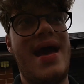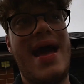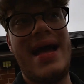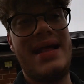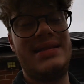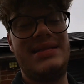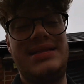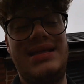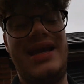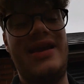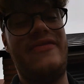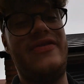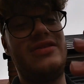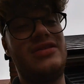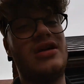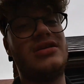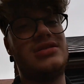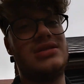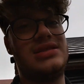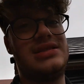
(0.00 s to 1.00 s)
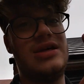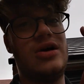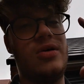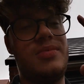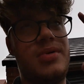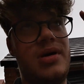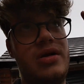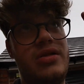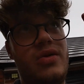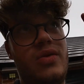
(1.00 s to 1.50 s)
And if it doesn't sell
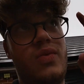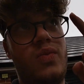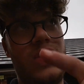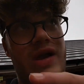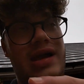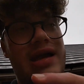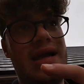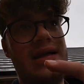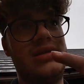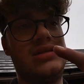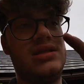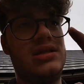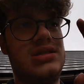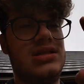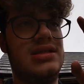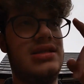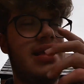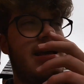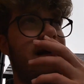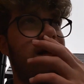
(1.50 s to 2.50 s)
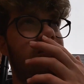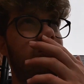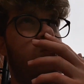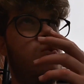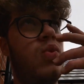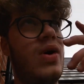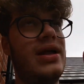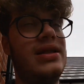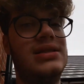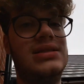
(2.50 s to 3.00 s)
by the weekend, so today's
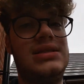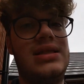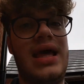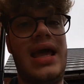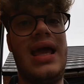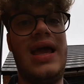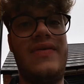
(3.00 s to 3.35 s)
Wednesday,